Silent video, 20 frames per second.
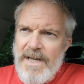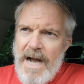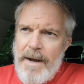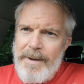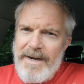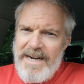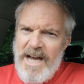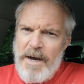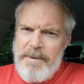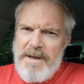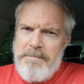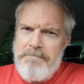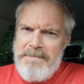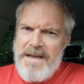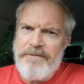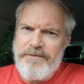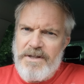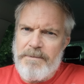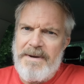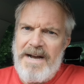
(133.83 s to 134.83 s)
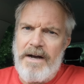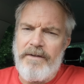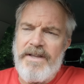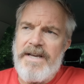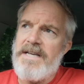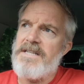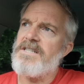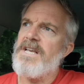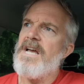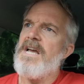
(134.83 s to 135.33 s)
I'm a little bit miffed about
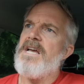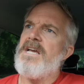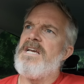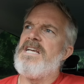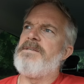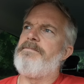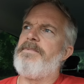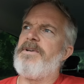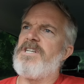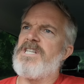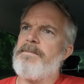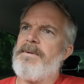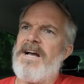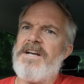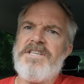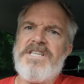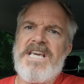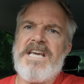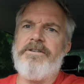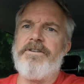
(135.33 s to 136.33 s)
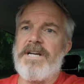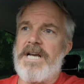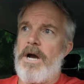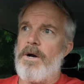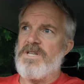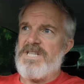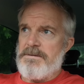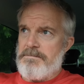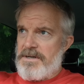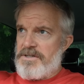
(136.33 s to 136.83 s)
this is because about a year ago,
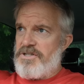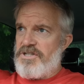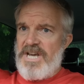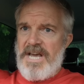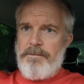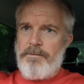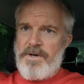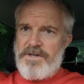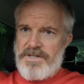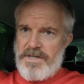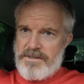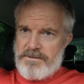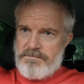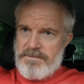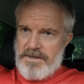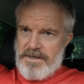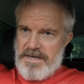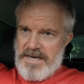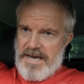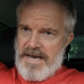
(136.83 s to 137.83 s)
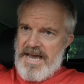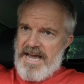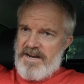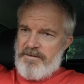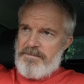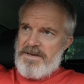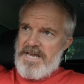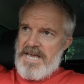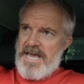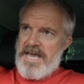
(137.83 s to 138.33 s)
I was in my gym, which is ahead
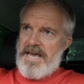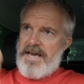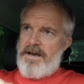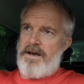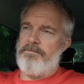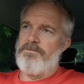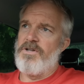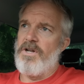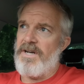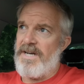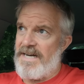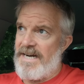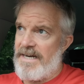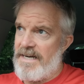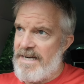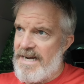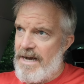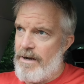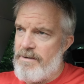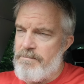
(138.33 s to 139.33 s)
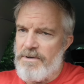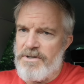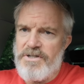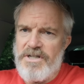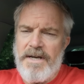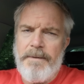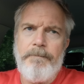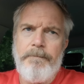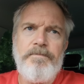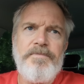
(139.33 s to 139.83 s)
of me here. I'm looking at it now in my
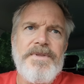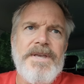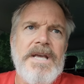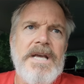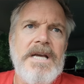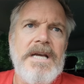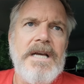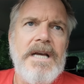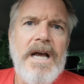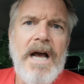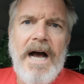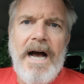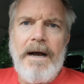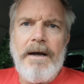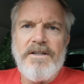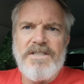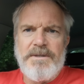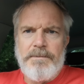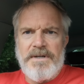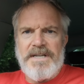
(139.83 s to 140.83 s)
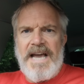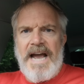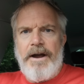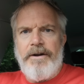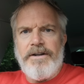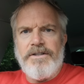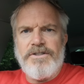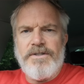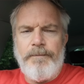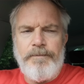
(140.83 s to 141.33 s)
gym. It's in my
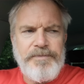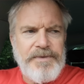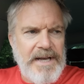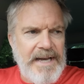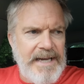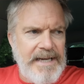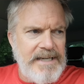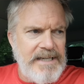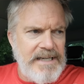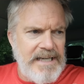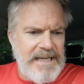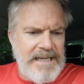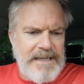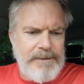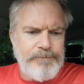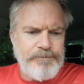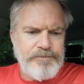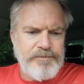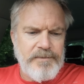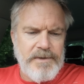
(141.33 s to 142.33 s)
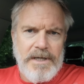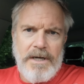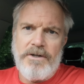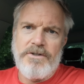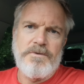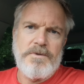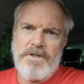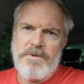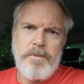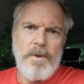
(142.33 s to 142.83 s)
garage. And I
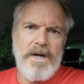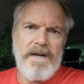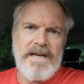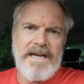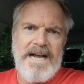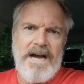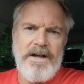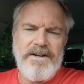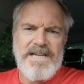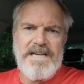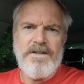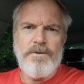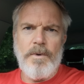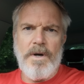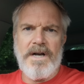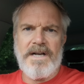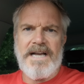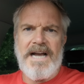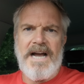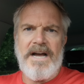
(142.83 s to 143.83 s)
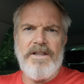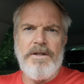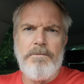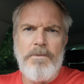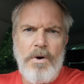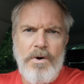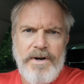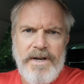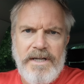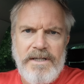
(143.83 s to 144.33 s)
was just working out. I tend to work out in the
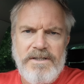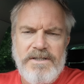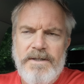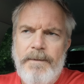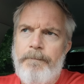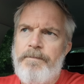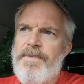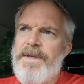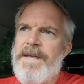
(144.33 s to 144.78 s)
mornings.